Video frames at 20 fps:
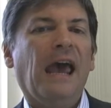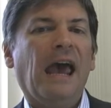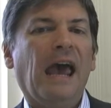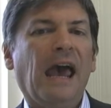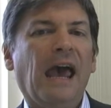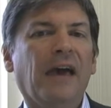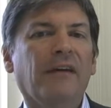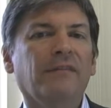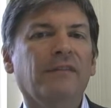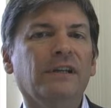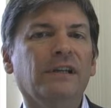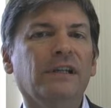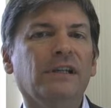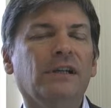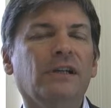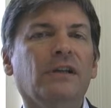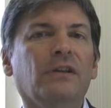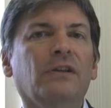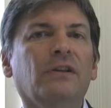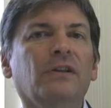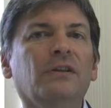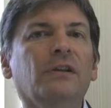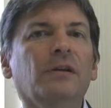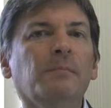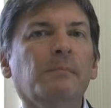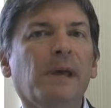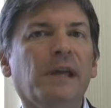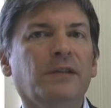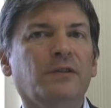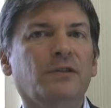having the
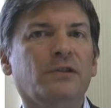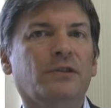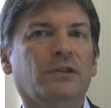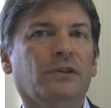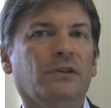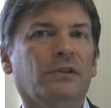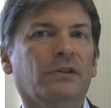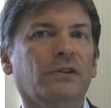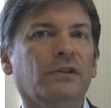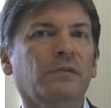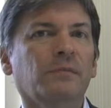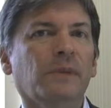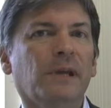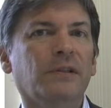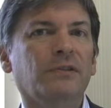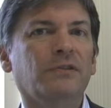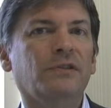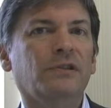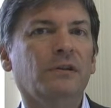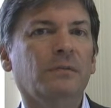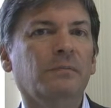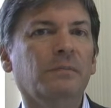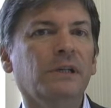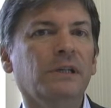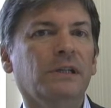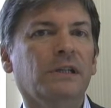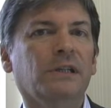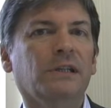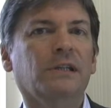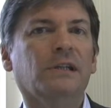dementia, the dementia
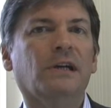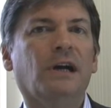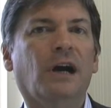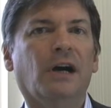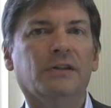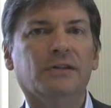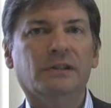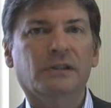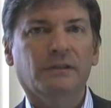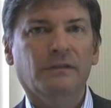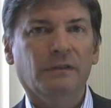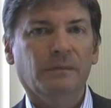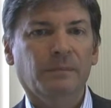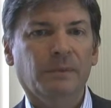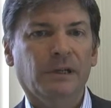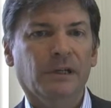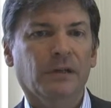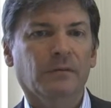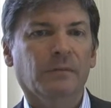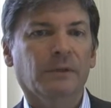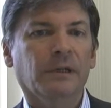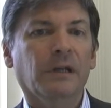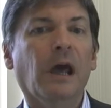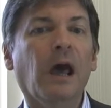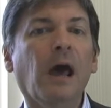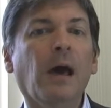being cognitive impairment